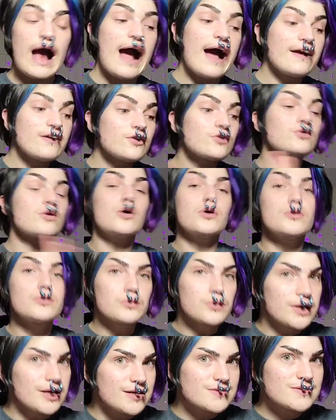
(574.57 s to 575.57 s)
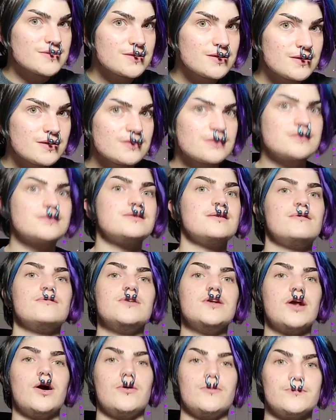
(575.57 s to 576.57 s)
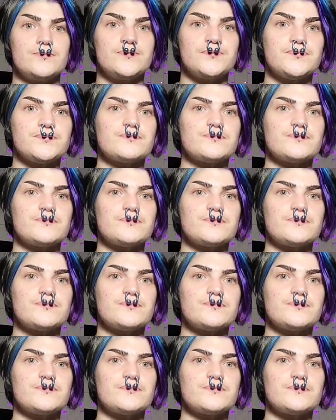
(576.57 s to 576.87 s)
at your own risk, you know,